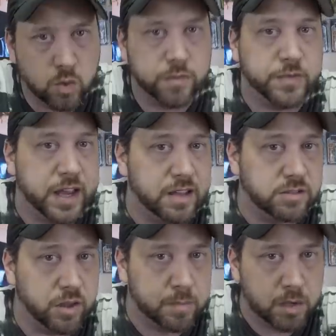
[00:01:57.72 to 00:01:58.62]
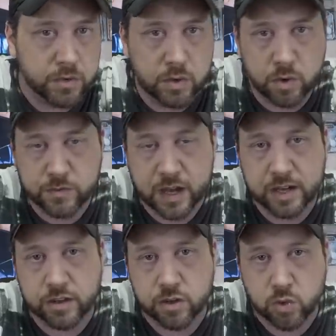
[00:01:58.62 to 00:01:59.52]
What fans of the movie would
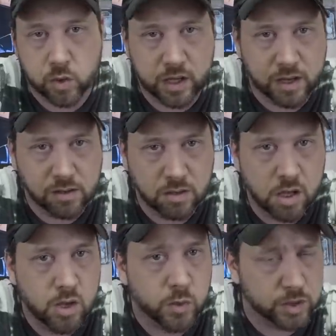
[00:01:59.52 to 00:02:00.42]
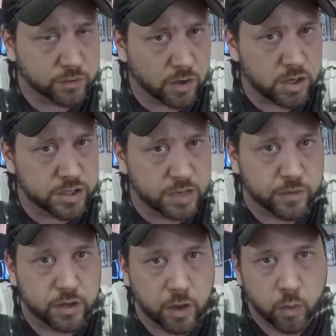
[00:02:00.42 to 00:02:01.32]
find in the toy aisle was far
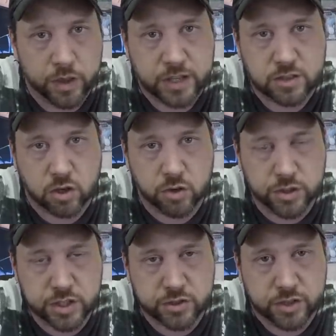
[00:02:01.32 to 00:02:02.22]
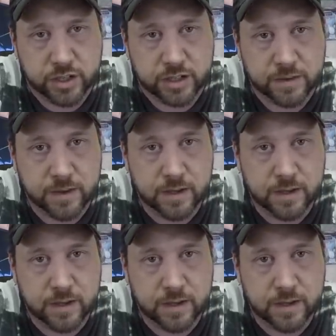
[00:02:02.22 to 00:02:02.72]
different than what they saw on the screen.